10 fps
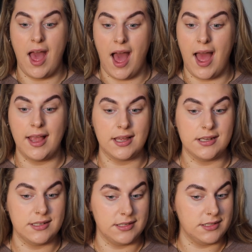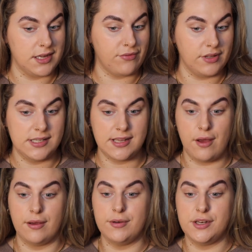I can definitely say
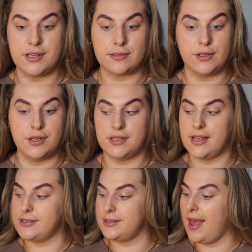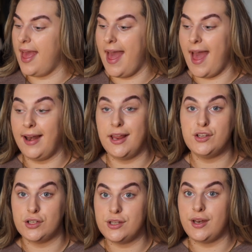I'm gonna do this, I'm gonna do this. And
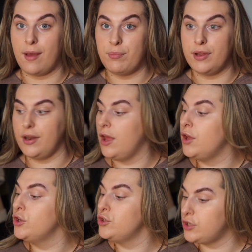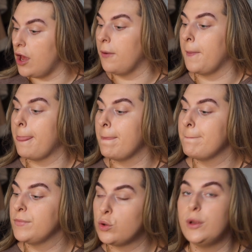it doesn't happen. So
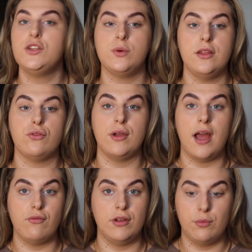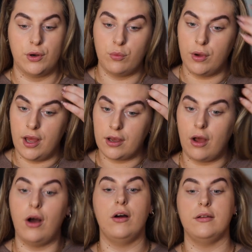2023, I really want to
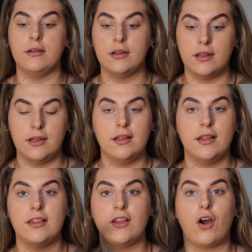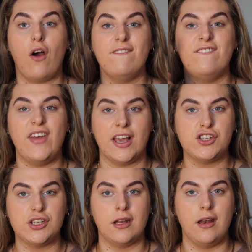work on the
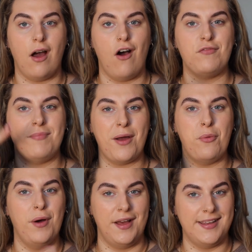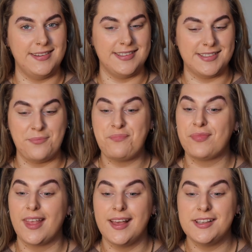conviction of my words.
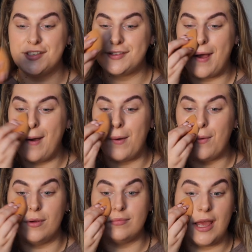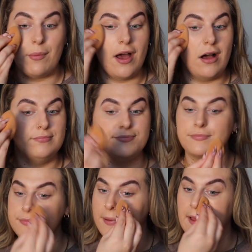So here we are,
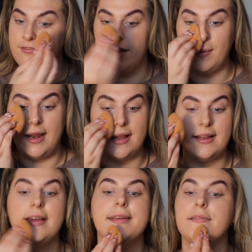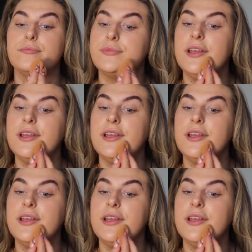filming, editing.